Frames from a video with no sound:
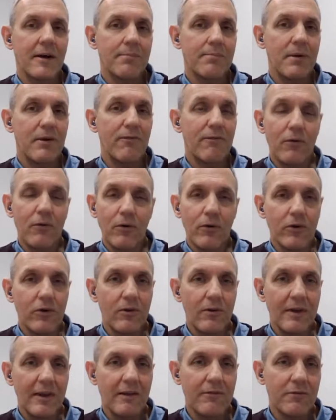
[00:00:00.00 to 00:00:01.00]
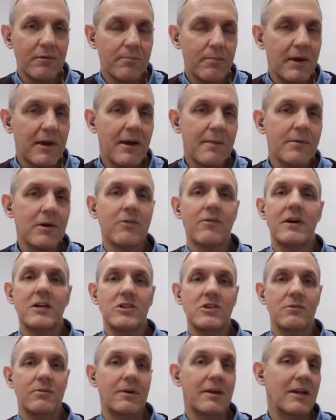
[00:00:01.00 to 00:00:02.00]
before you even become a
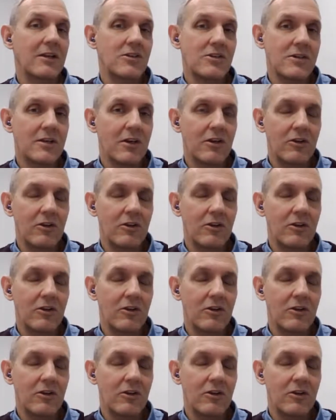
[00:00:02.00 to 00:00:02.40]
graduate engineer.